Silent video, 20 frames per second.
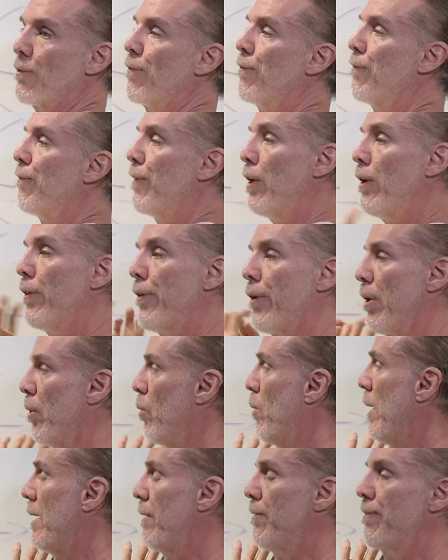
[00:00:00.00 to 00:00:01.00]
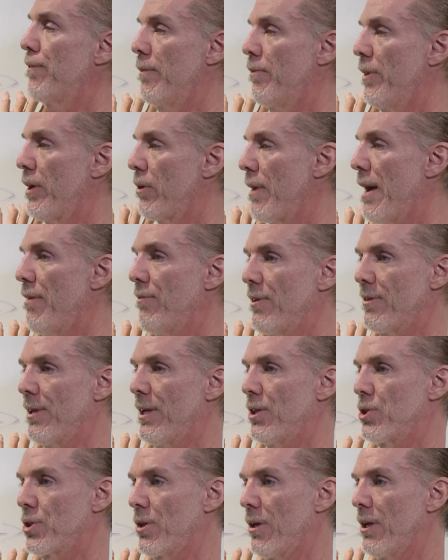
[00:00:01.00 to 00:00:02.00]
further away from the
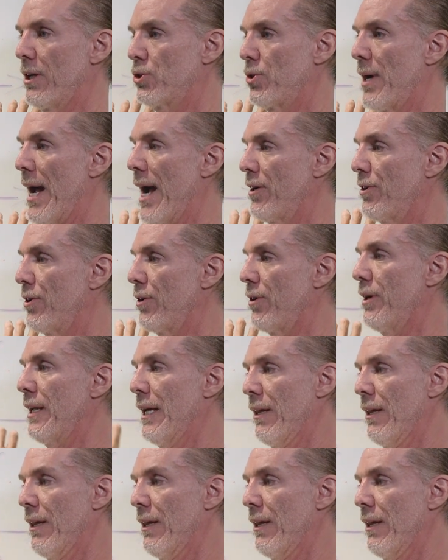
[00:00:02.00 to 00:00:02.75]
gravitational attractor